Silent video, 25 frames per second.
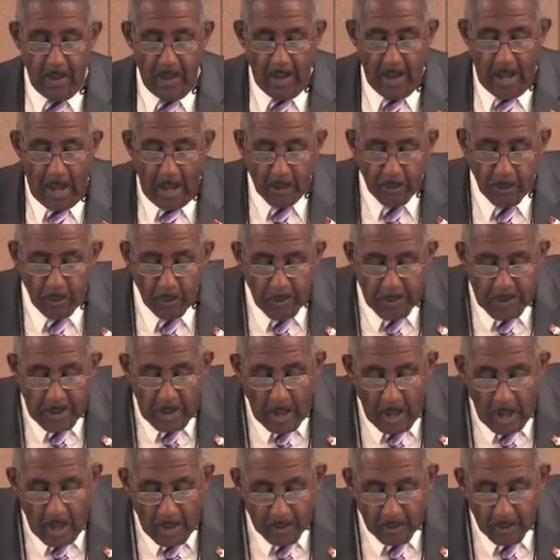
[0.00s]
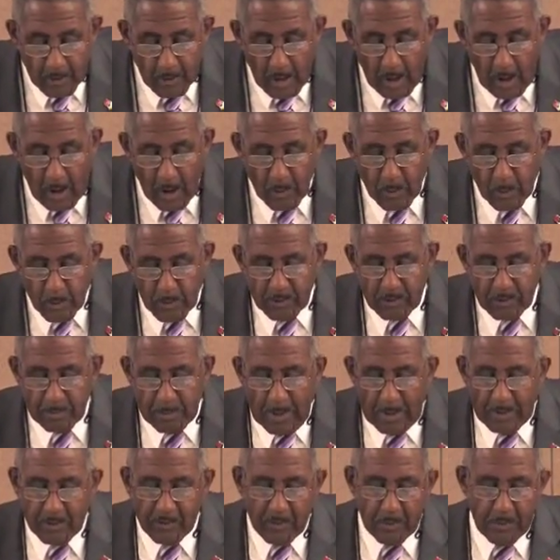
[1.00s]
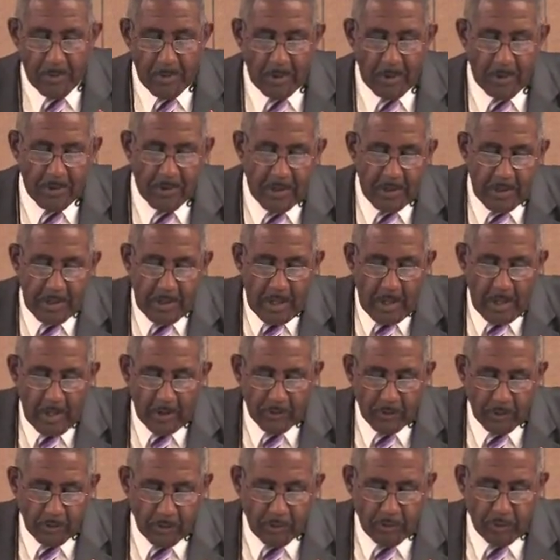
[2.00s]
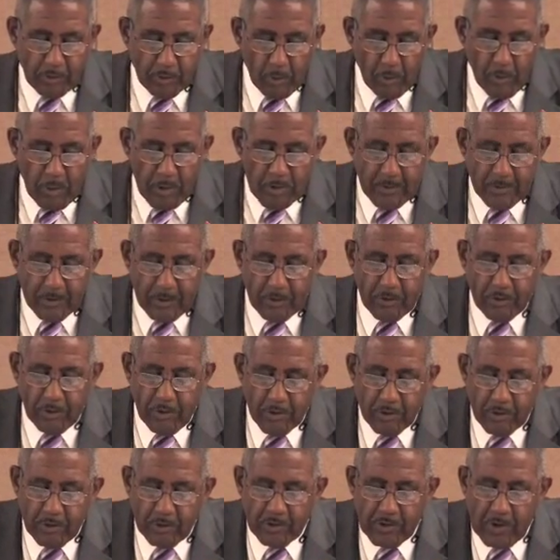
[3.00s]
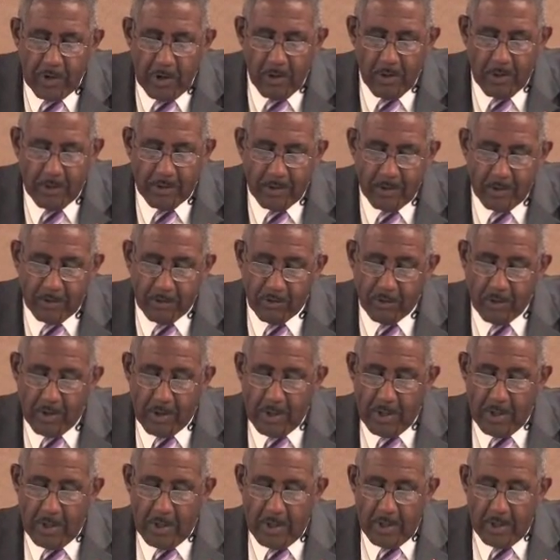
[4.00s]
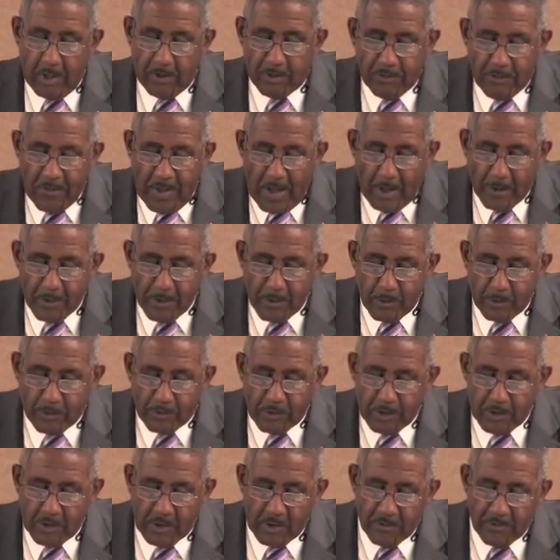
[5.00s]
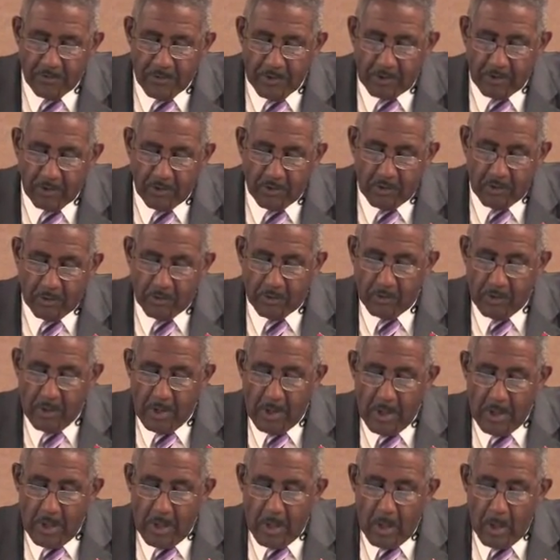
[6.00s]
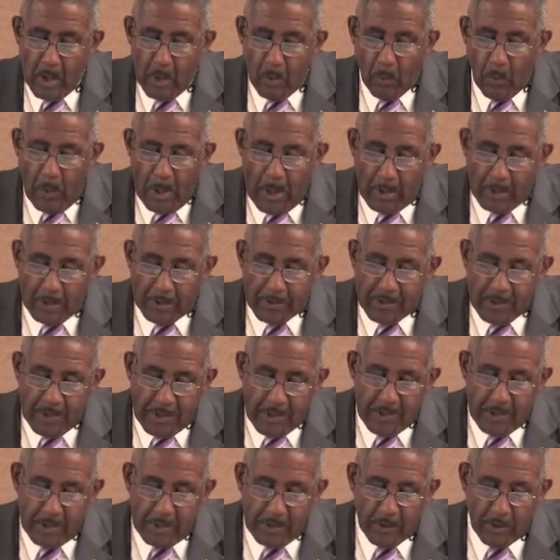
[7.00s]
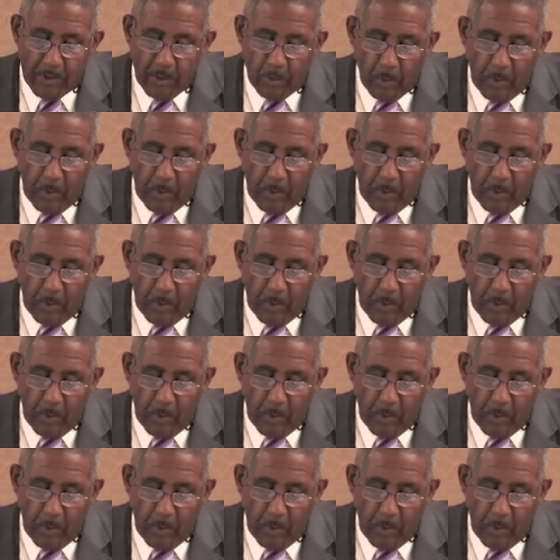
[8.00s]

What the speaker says: How do we honor our responsibility as a steward of the church's heritage, its values and convictions, while attending to